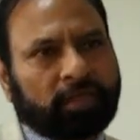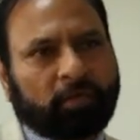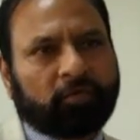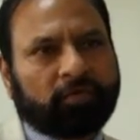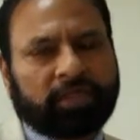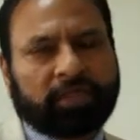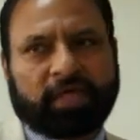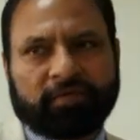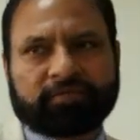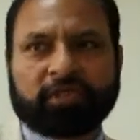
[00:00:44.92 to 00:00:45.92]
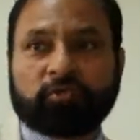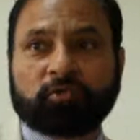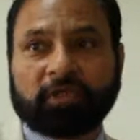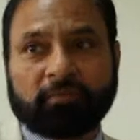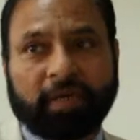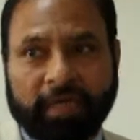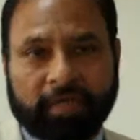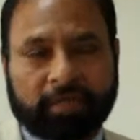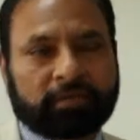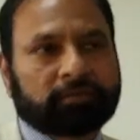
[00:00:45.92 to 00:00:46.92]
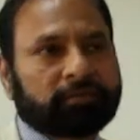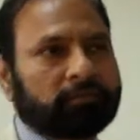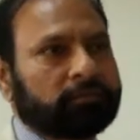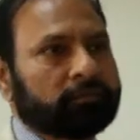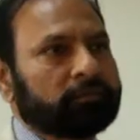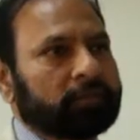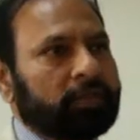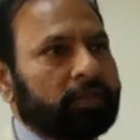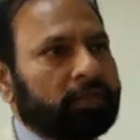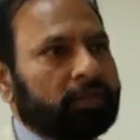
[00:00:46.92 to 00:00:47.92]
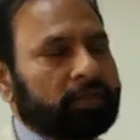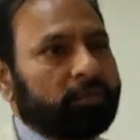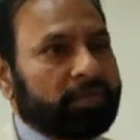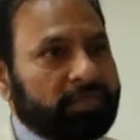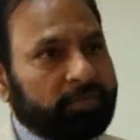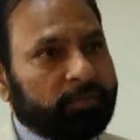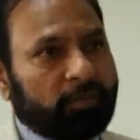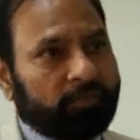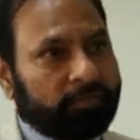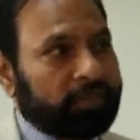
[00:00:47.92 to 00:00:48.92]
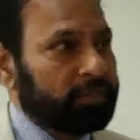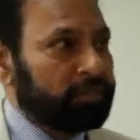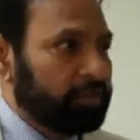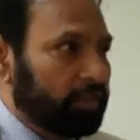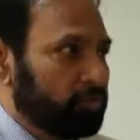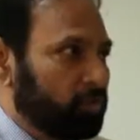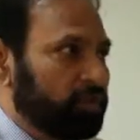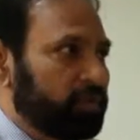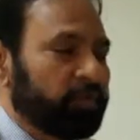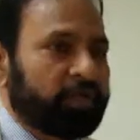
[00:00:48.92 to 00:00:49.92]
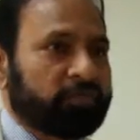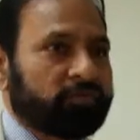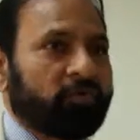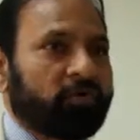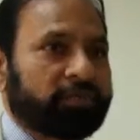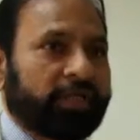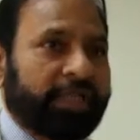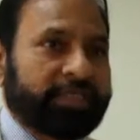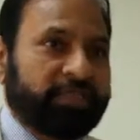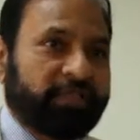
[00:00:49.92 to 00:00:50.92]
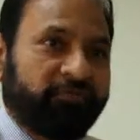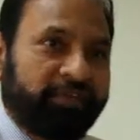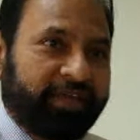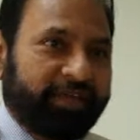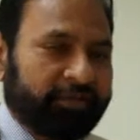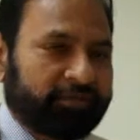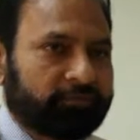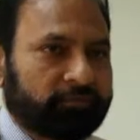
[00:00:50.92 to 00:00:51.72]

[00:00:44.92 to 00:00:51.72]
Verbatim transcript: About one and a half century back, the principle of industrial jurisprudence was laissez-faire.